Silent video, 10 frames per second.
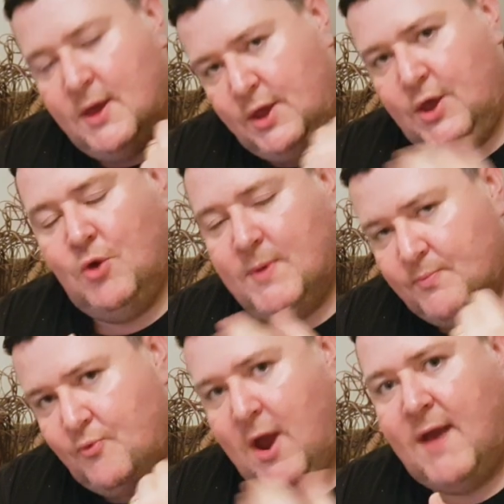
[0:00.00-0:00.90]
humid
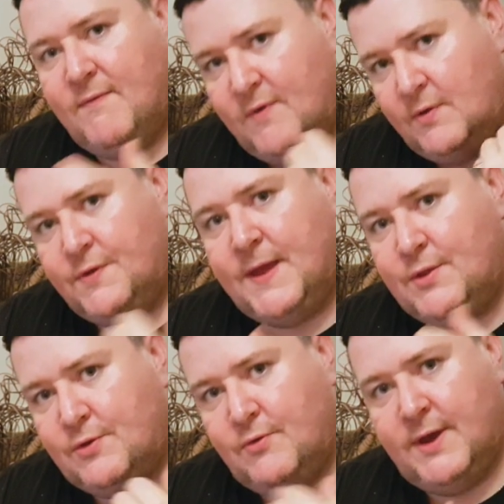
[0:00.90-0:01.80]
breath onto that
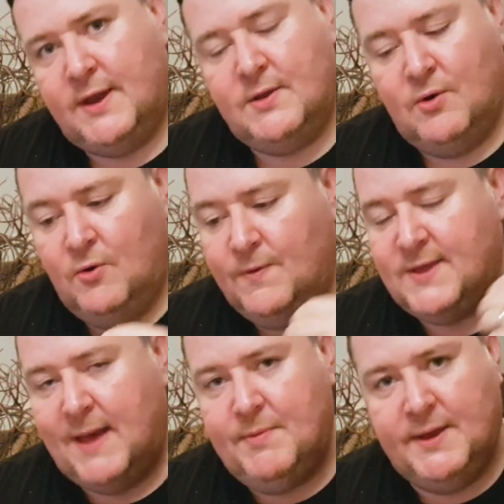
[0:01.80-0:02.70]
screen, all that's
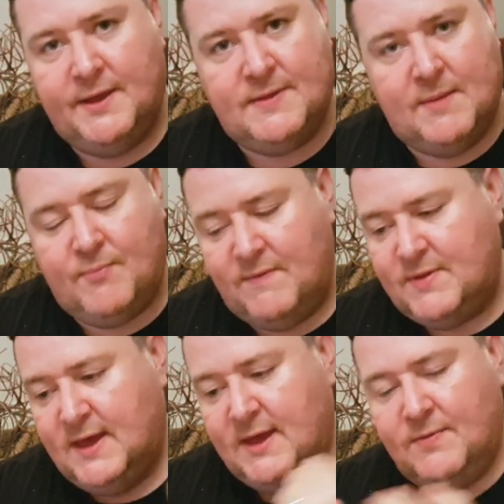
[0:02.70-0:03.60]
happening is that breath
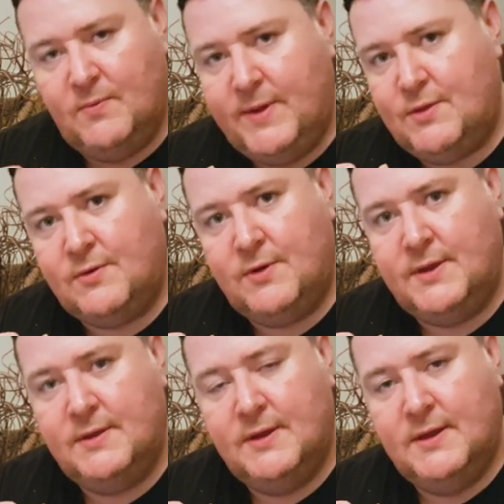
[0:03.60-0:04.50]
is hitting the windscreen,